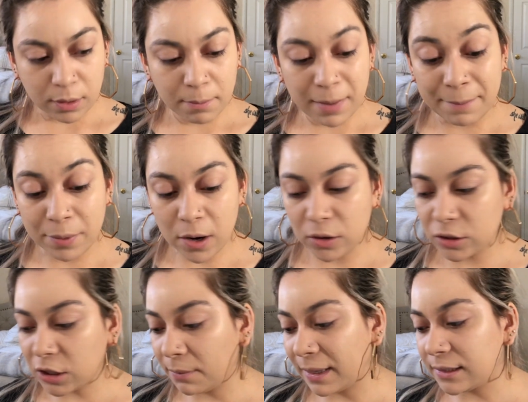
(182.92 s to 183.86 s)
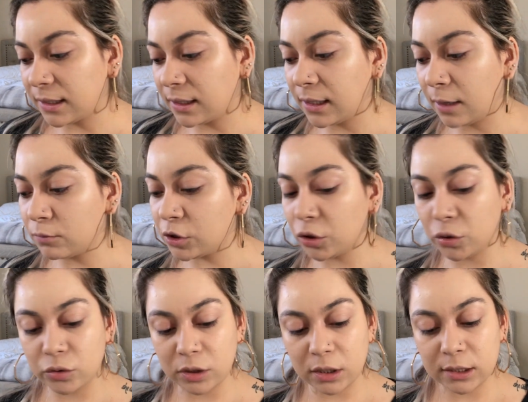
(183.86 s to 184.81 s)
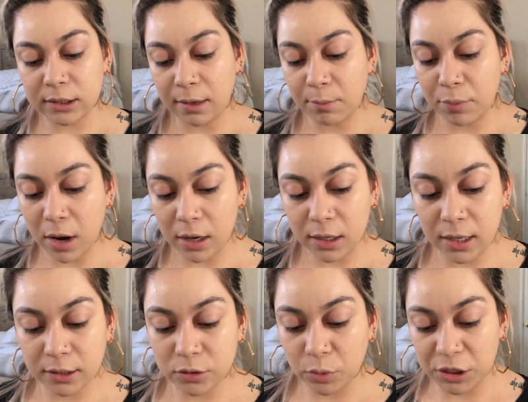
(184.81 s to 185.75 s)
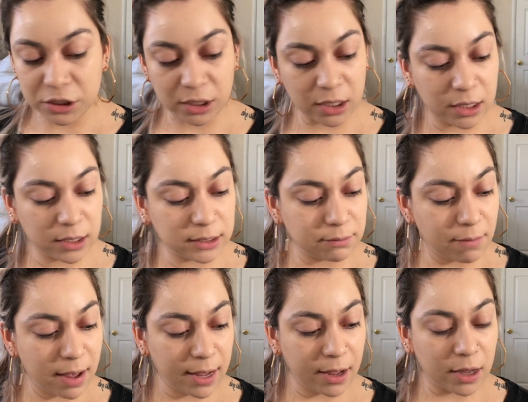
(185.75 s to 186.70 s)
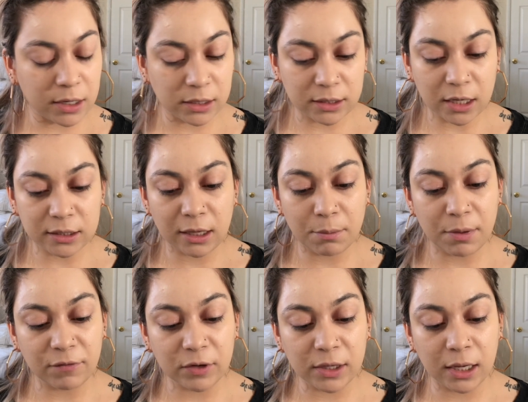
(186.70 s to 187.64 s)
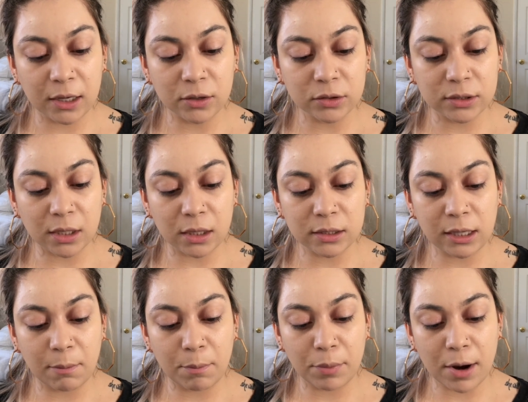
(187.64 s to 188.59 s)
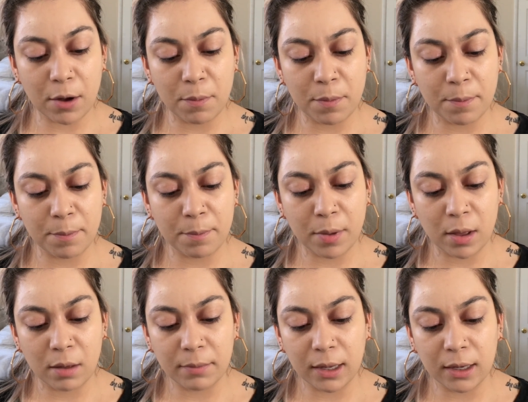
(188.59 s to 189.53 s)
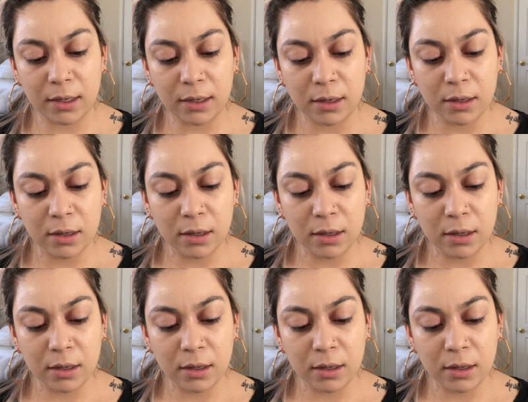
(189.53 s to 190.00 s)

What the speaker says: I'm still using the same product, which is my Anastasia Beverly Hills Dip Brow Pomade,